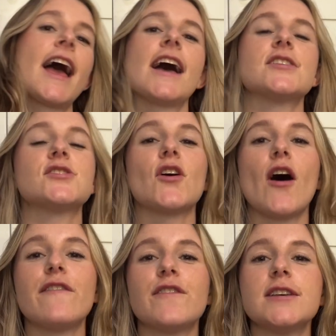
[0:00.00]
So
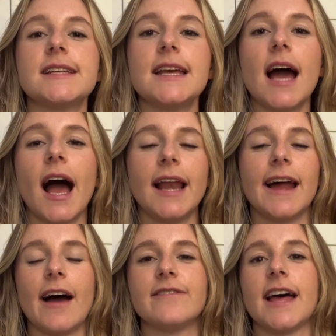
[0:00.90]
firstly, I
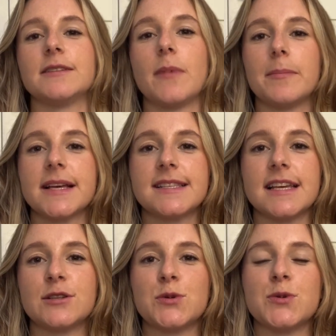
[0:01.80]
love that Mama
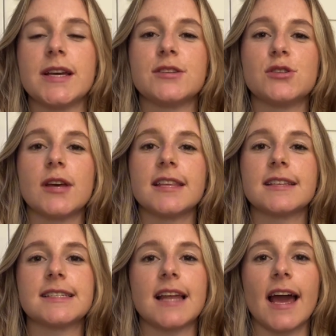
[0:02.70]
Setu is doing
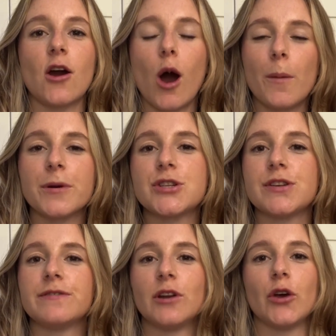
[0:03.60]
this like
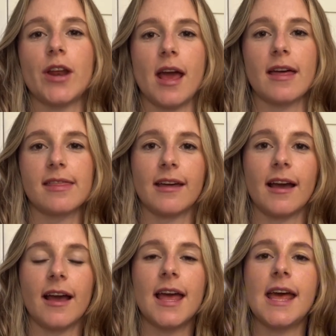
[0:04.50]
cooperative learning
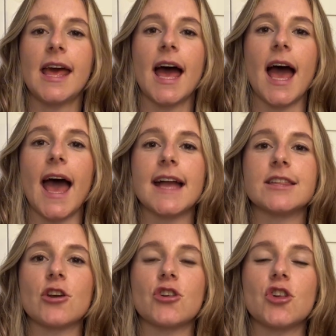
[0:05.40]
thing, and
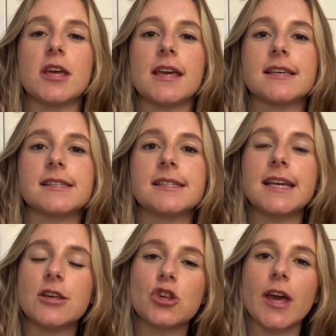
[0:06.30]
she is
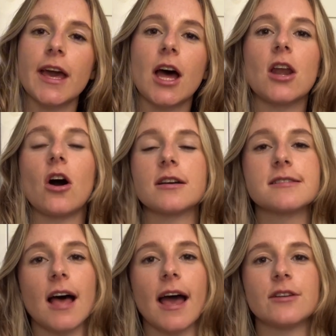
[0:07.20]
teaching
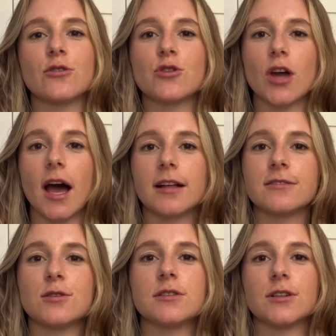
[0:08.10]
alongside her child
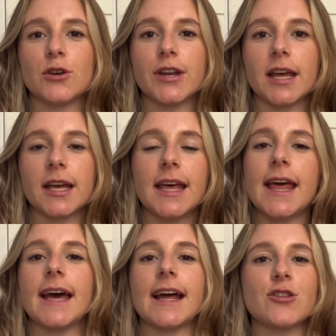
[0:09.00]
who's learning,
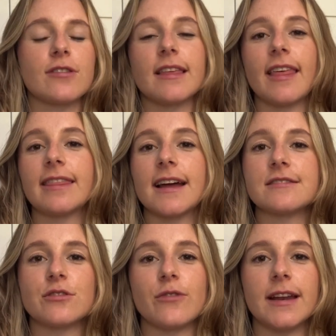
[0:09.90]
and I just think that that is
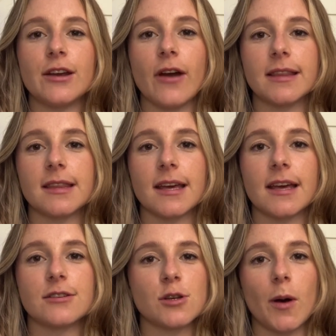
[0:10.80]
a really great
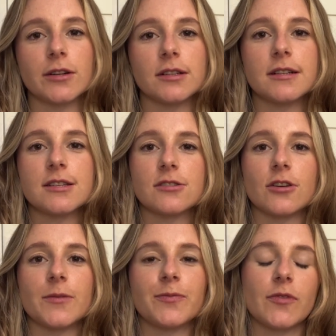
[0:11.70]
thing to model.
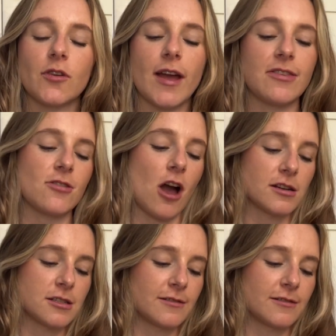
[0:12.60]
So great start.